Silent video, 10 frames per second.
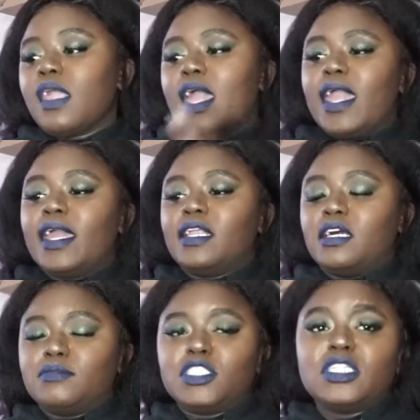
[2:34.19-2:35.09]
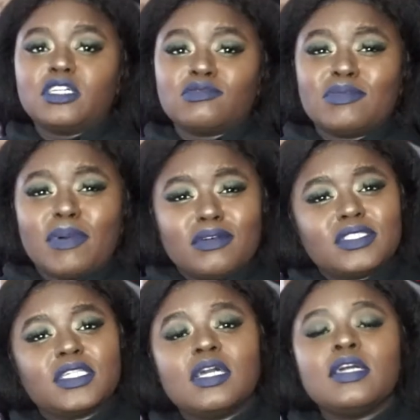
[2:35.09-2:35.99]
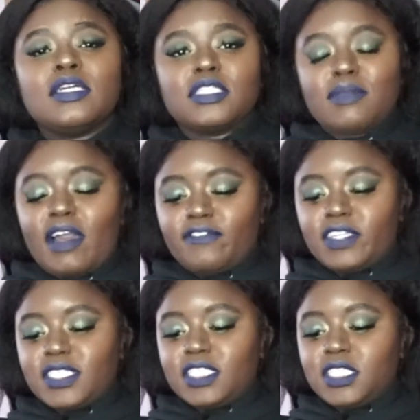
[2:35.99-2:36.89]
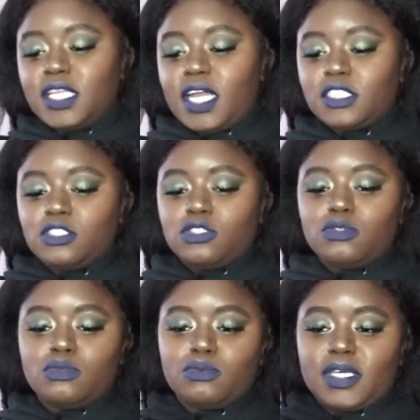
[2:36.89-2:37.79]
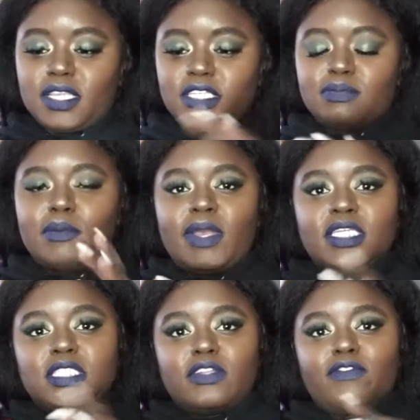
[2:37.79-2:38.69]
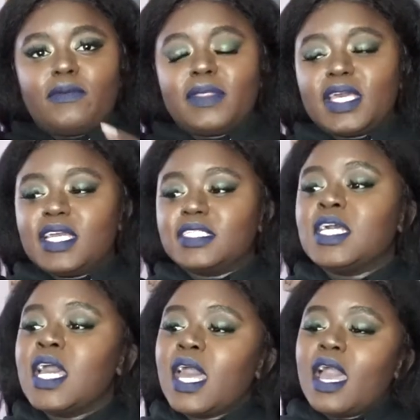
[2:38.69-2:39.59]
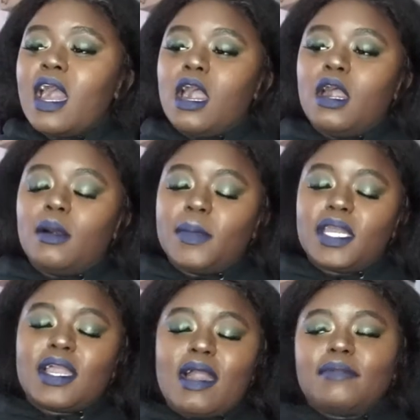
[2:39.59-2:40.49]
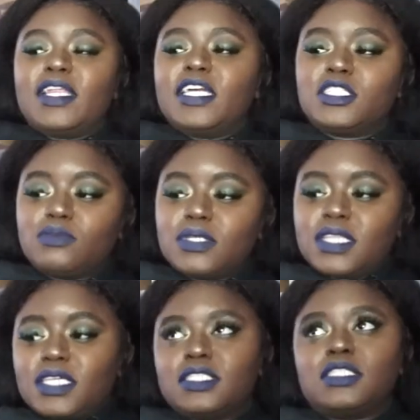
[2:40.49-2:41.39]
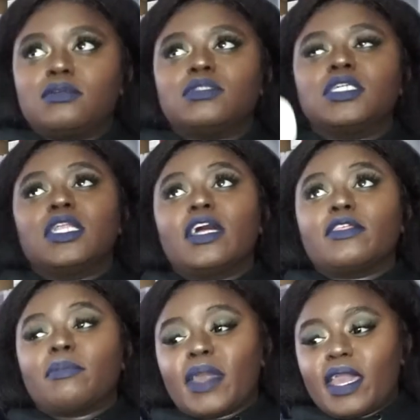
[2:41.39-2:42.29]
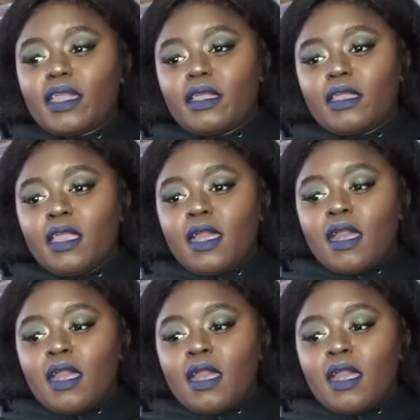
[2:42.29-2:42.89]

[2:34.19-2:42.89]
and she does repost some outfits that she likes too with inspiration from these. In combination with this, there was another pair